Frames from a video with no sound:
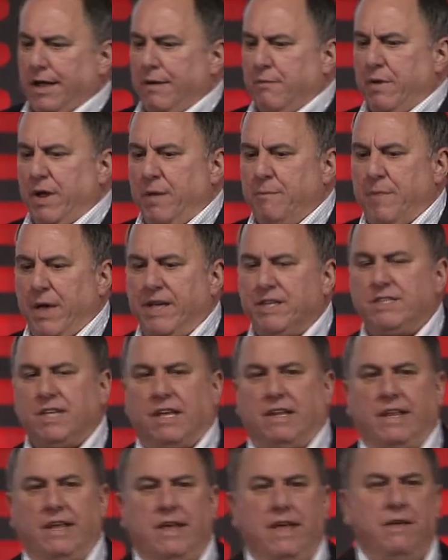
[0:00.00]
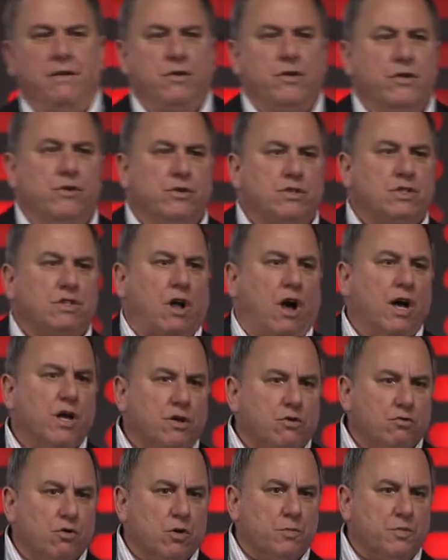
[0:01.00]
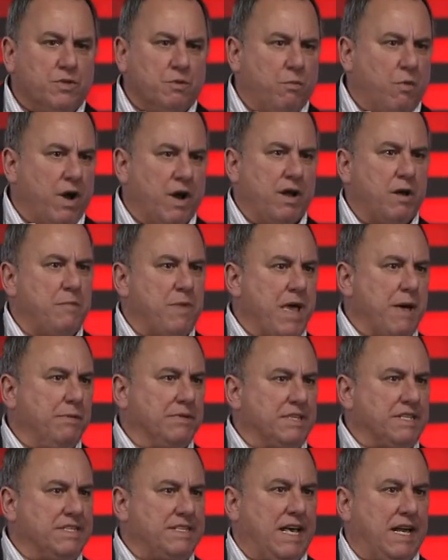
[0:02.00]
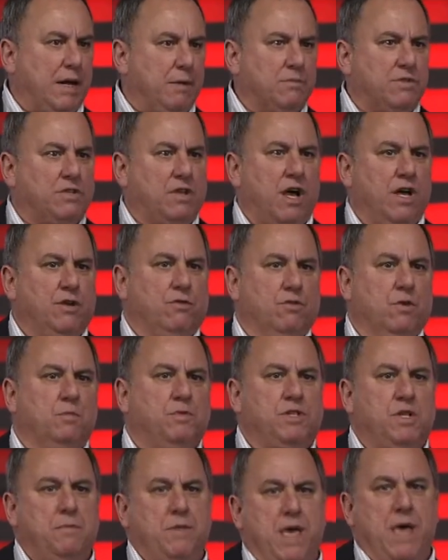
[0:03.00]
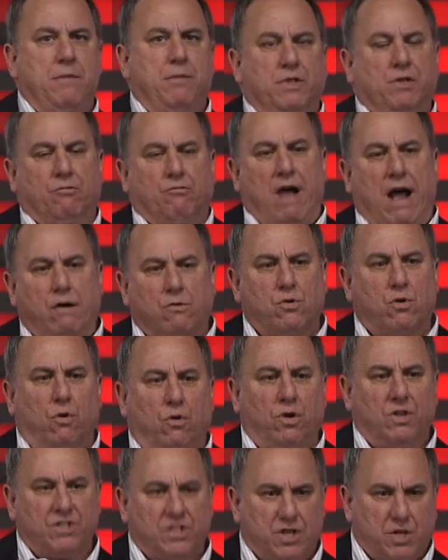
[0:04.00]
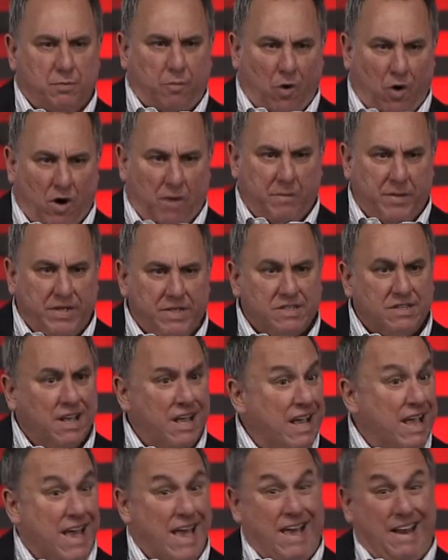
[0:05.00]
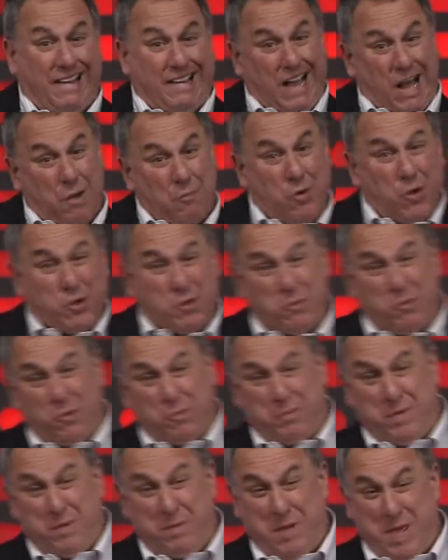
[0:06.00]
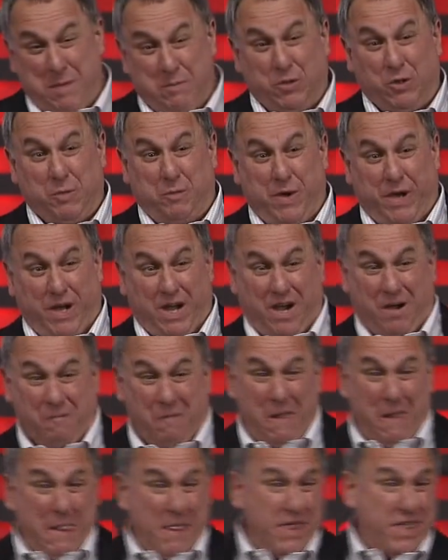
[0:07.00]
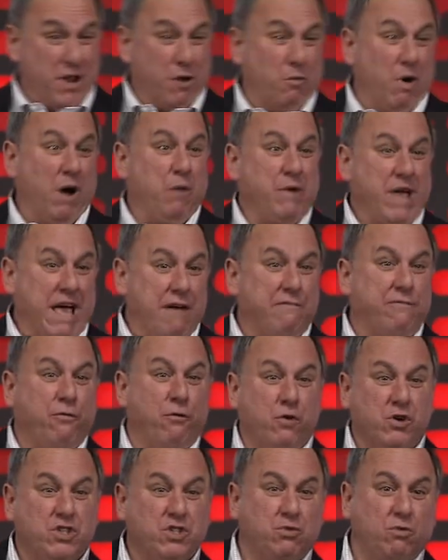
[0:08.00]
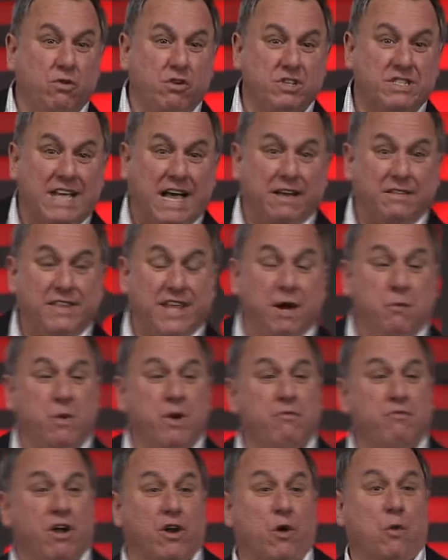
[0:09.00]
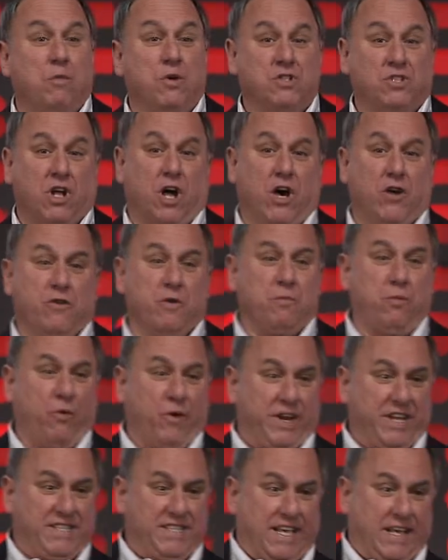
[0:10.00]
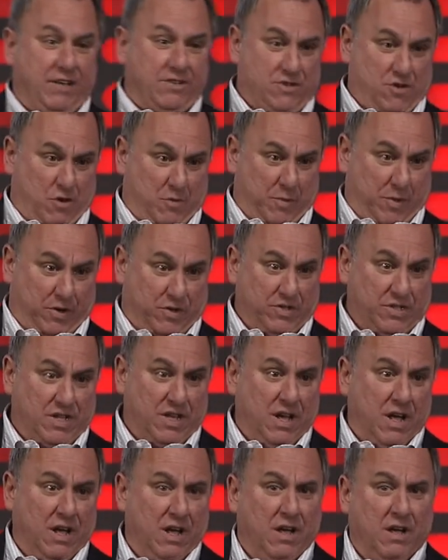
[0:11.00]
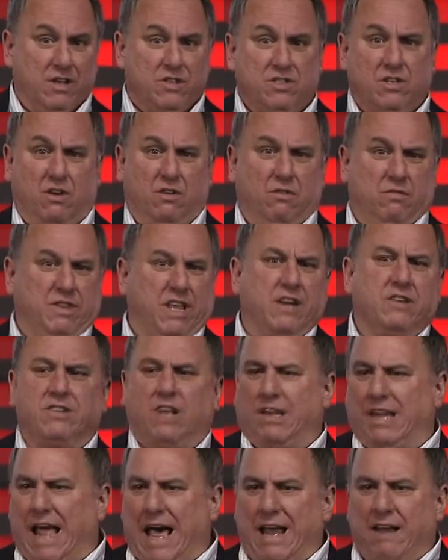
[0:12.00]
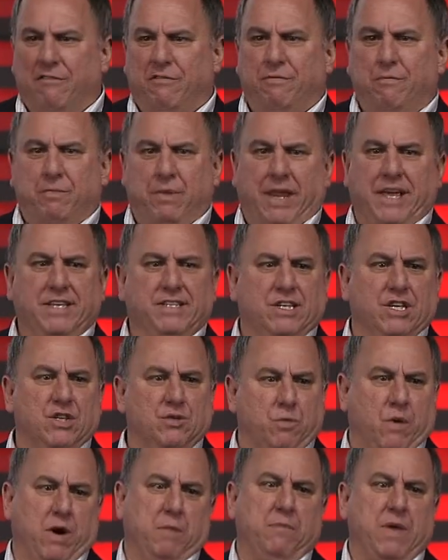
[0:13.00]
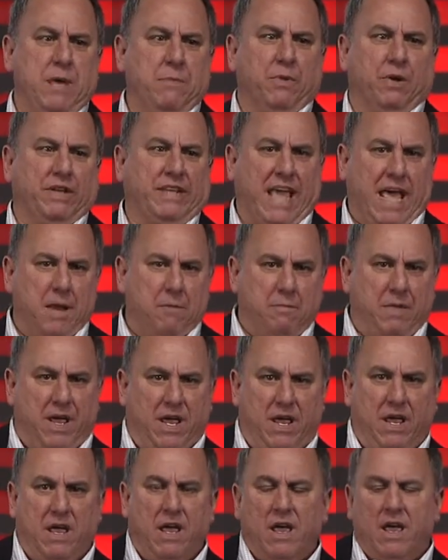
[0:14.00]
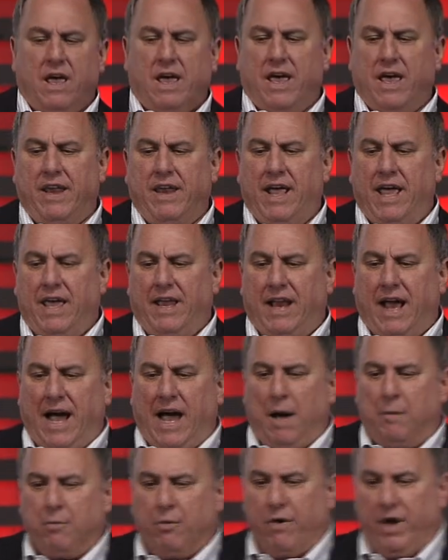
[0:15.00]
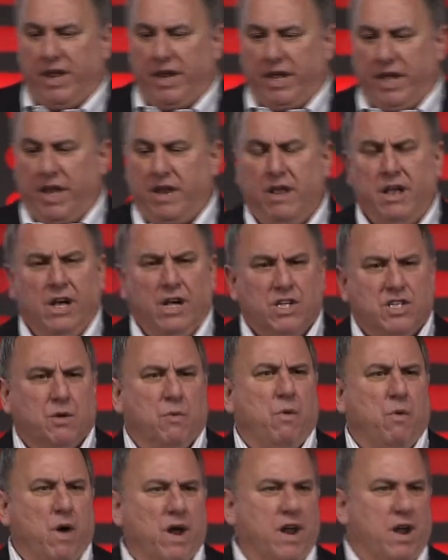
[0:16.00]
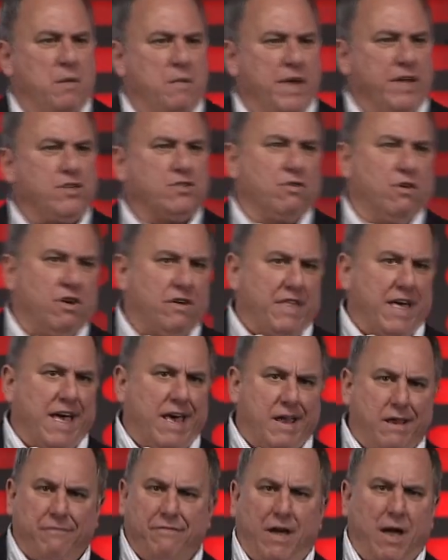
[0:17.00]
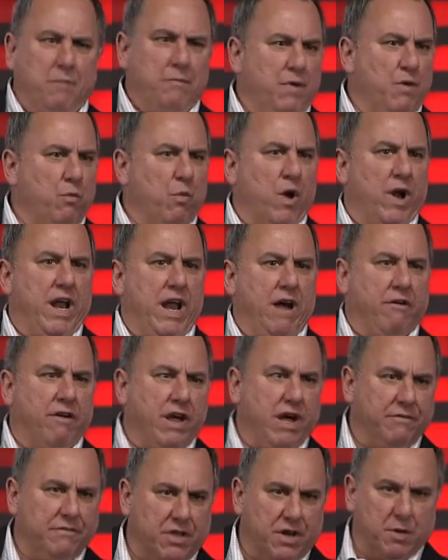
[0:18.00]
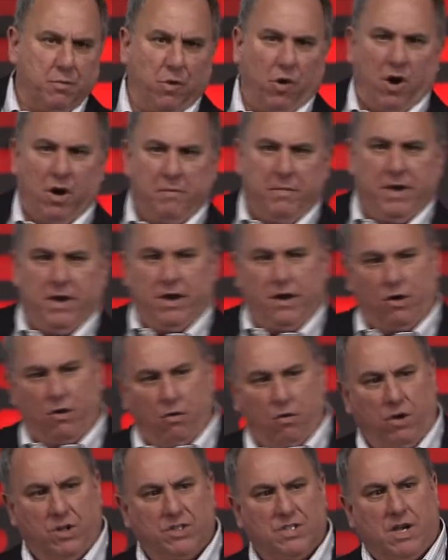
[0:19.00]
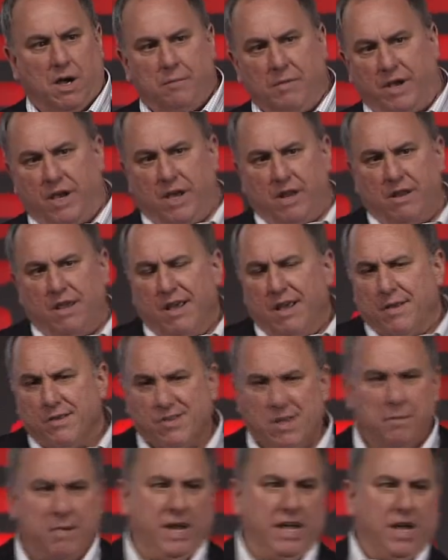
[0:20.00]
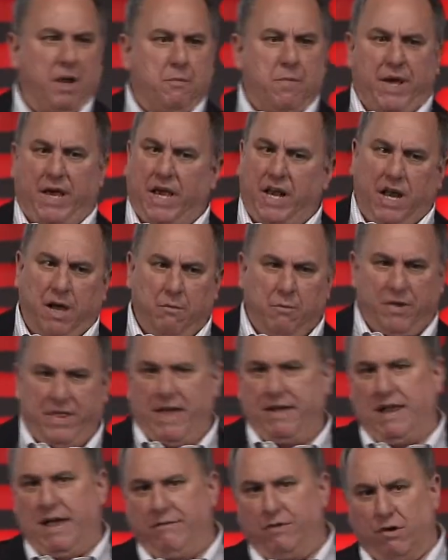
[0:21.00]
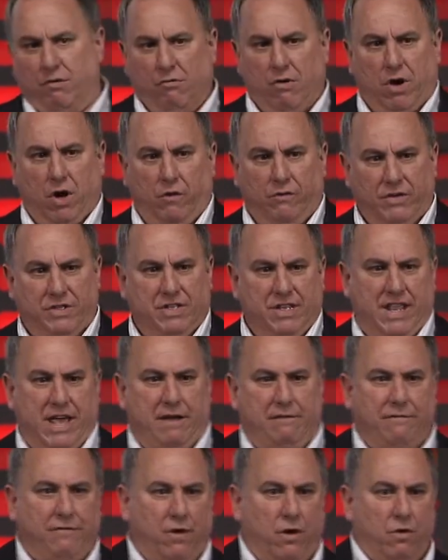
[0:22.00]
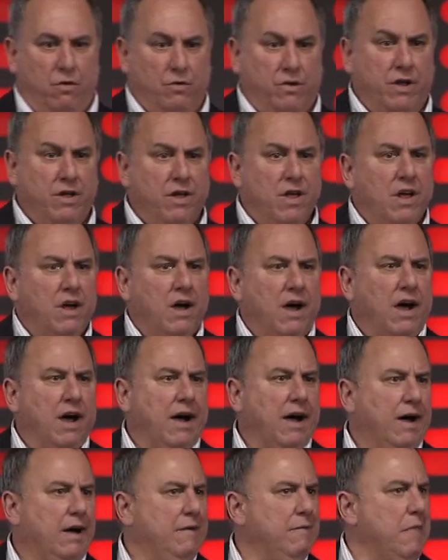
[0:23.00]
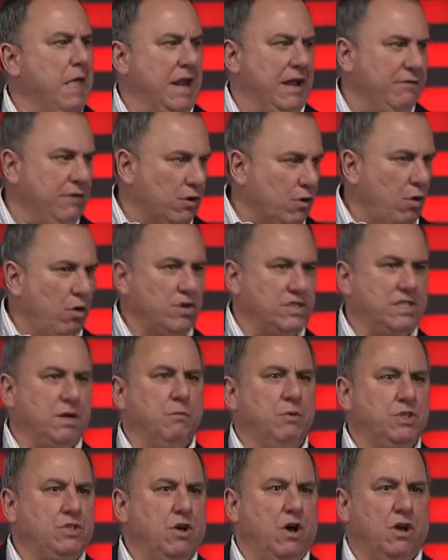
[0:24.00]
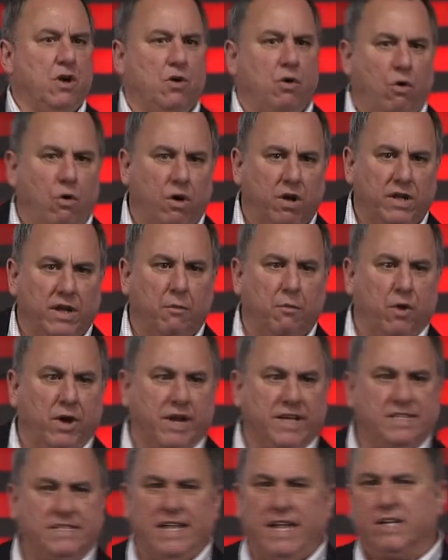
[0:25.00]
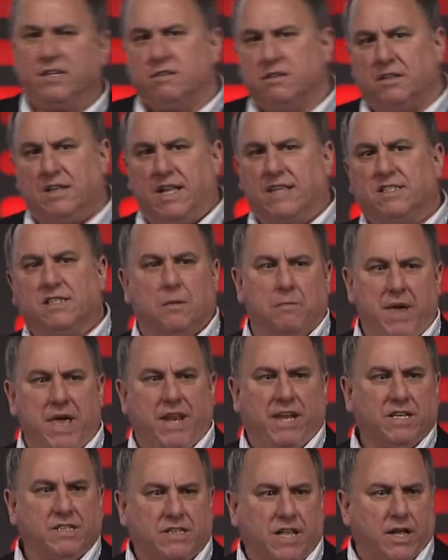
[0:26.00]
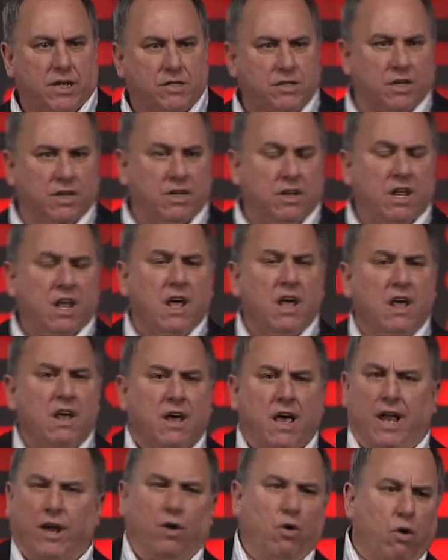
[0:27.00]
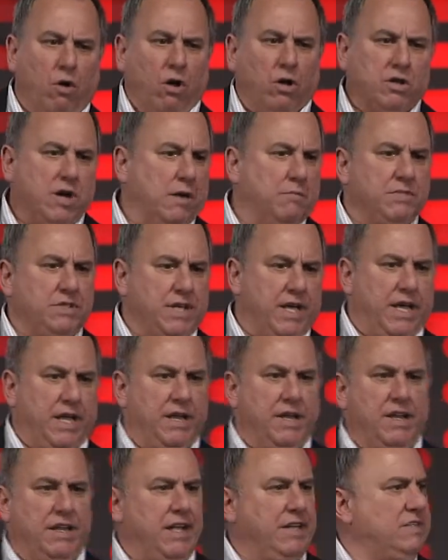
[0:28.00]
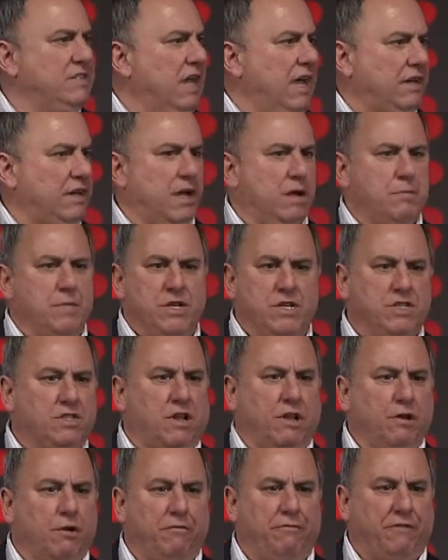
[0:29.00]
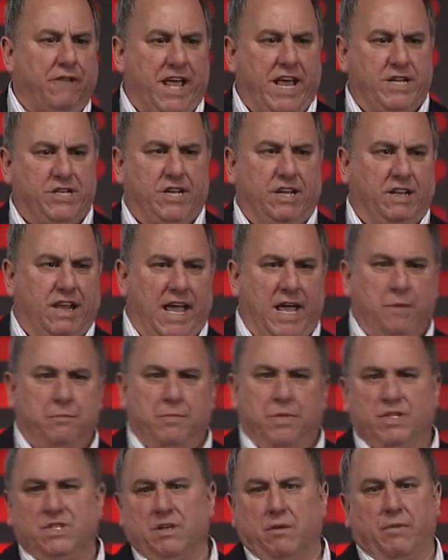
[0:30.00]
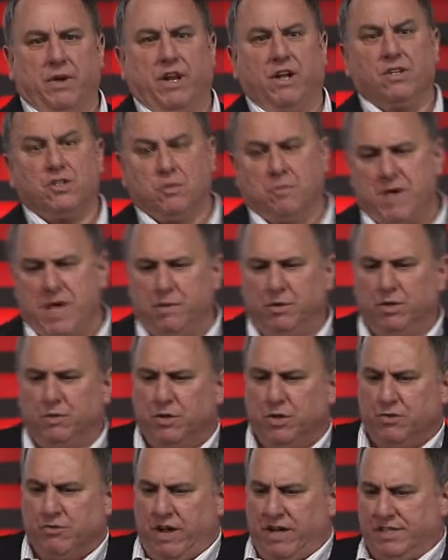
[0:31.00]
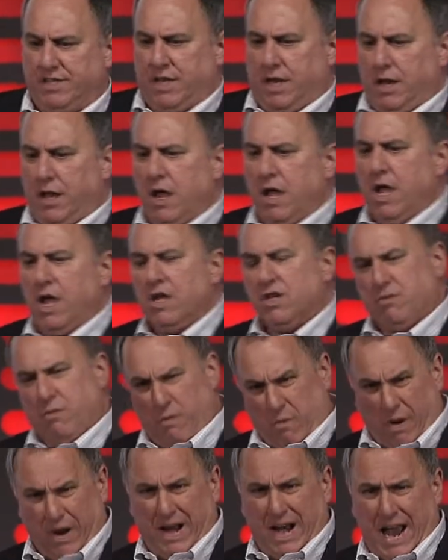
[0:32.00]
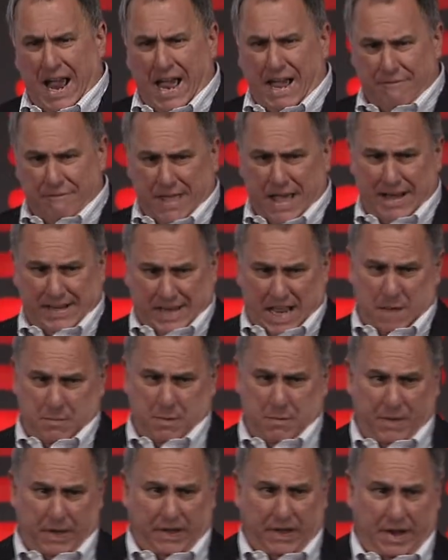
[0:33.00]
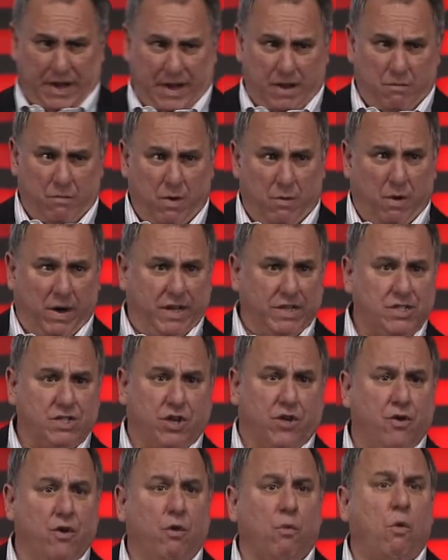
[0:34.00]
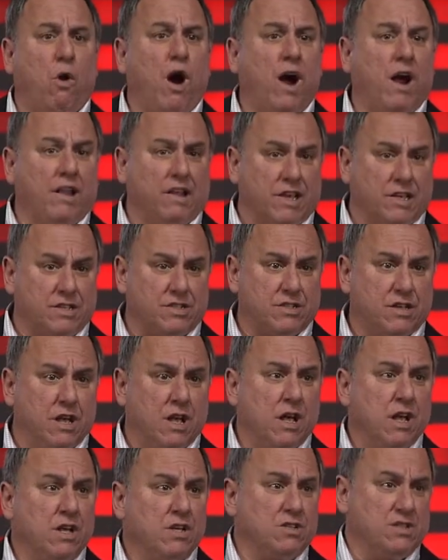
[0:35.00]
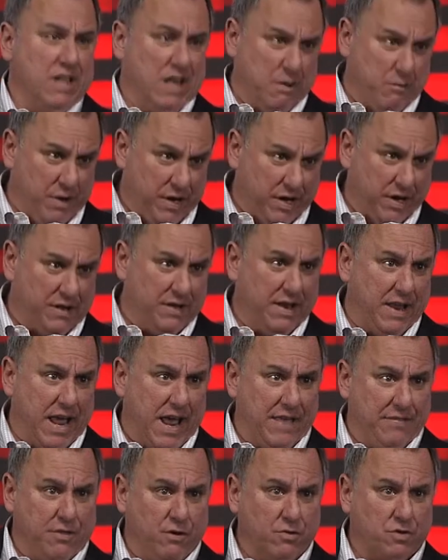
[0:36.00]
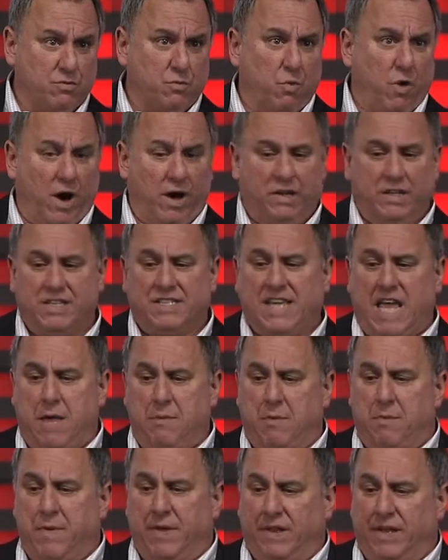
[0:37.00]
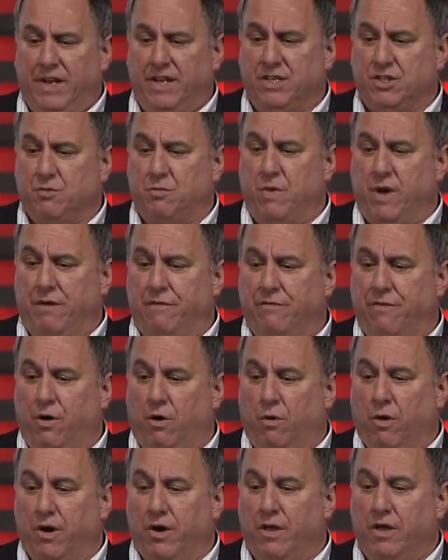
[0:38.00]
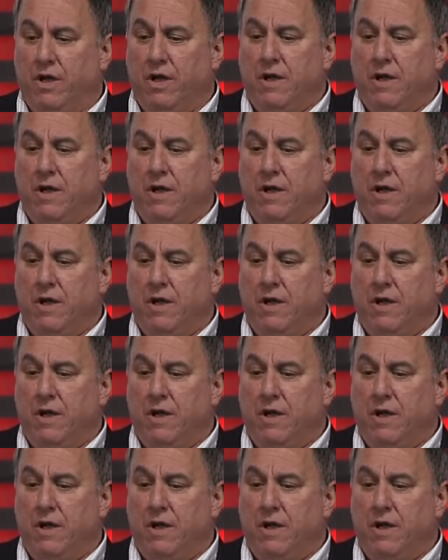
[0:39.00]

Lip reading: We basically used hunt groups and wanted to be able to set up hunt groups to be able to route calls to departments and allow multiple people to pick up. You know, while we have 4 stores out there, we run almost 100 point-of-sale terminals. So there's a lot of places where people can be and operating it. So we wanted to make sure that if I'm in one area of the department and a call's coming in, somebody can pick it up without having to run over to that phone. And if someone's on a call at one extension, that's the main extension, and a call comes in, it's not going to be just a little flashing light, but someone else will be able to address it. So we wanted to have that capability. We wanted secure wireless so that we could add those wireless capabilities as we went forward.